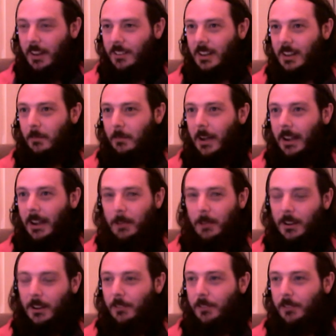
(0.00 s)
then a centre back. He
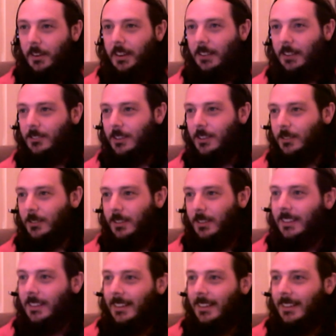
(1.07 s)
played up front against Chelsea.